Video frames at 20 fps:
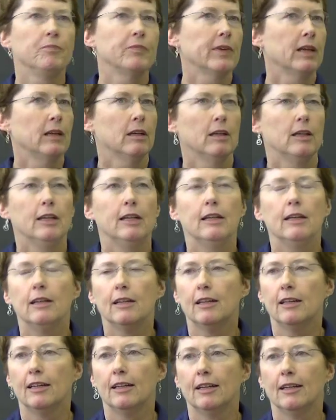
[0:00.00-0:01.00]
Secular
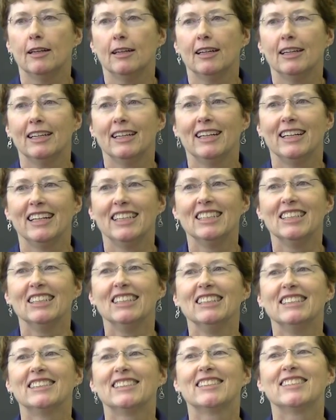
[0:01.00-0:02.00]
bioethics began in the
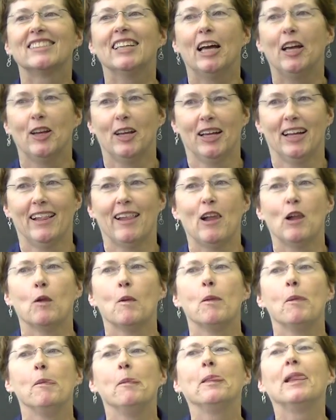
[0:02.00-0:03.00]
60s and
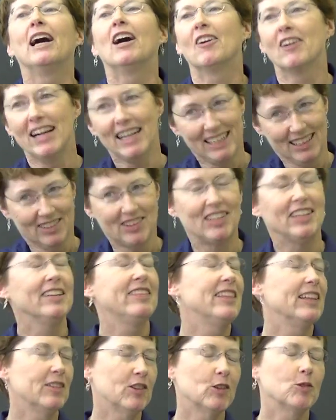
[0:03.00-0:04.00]
70s. All right, see,
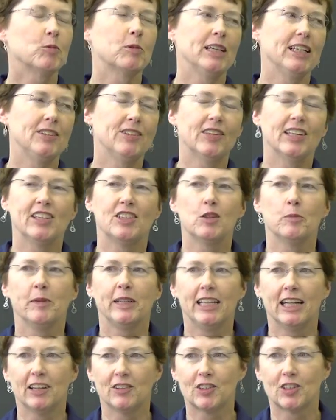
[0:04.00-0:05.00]
this is what he said to me
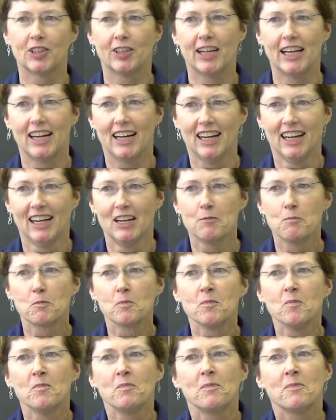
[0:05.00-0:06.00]

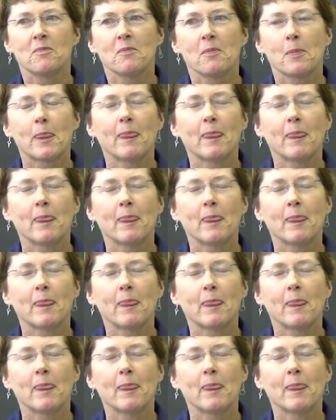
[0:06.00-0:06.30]
yesterday.